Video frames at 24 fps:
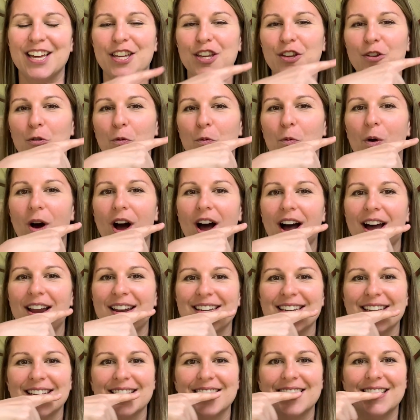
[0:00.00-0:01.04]
you
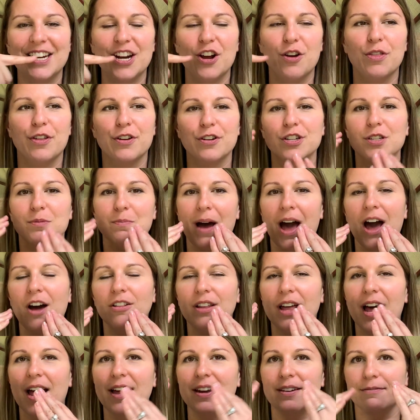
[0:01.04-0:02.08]
want, you know, their smile
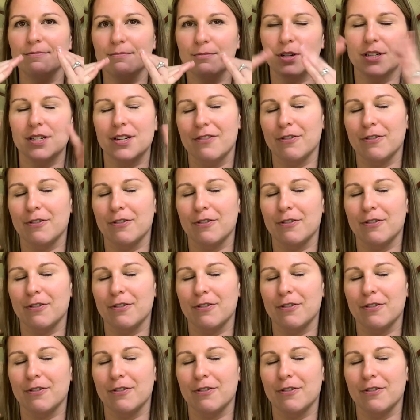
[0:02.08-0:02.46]
line, which